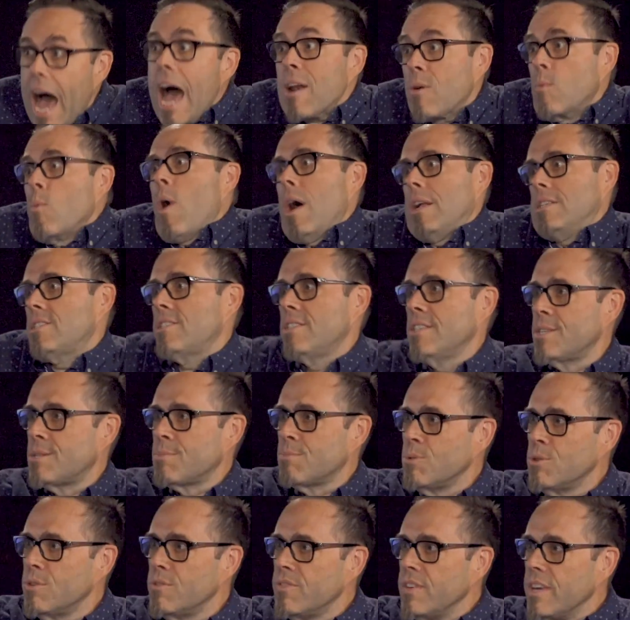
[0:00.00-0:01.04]
watch this
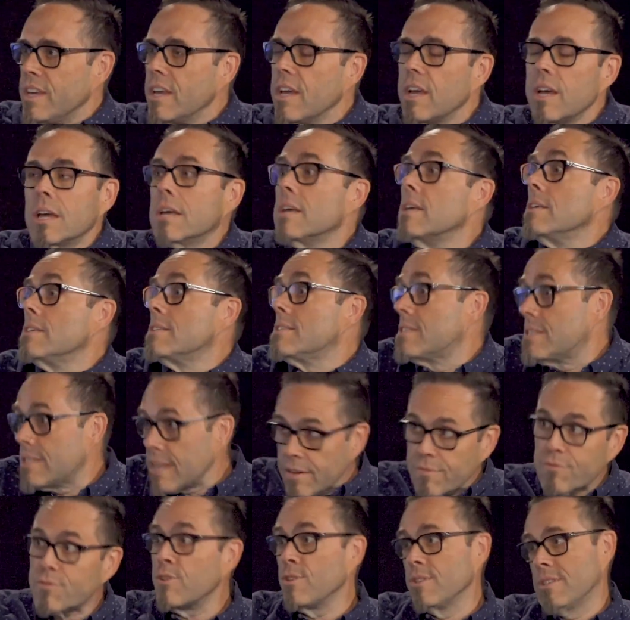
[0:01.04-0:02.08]
movie
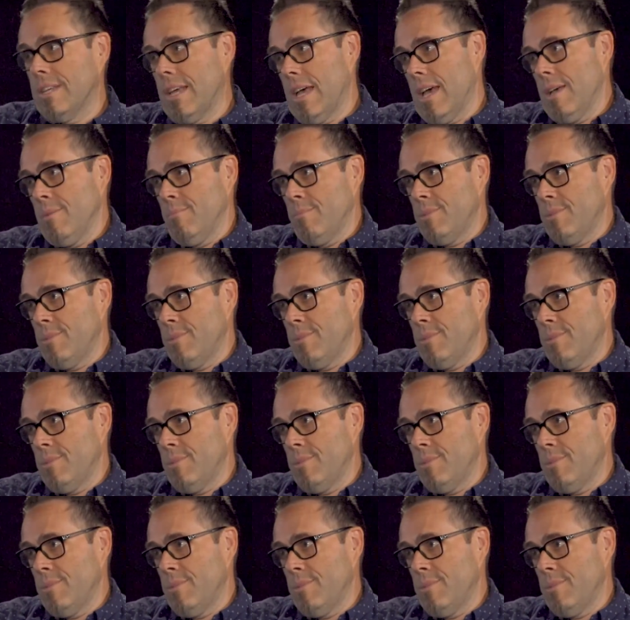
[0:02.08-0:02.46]
several times.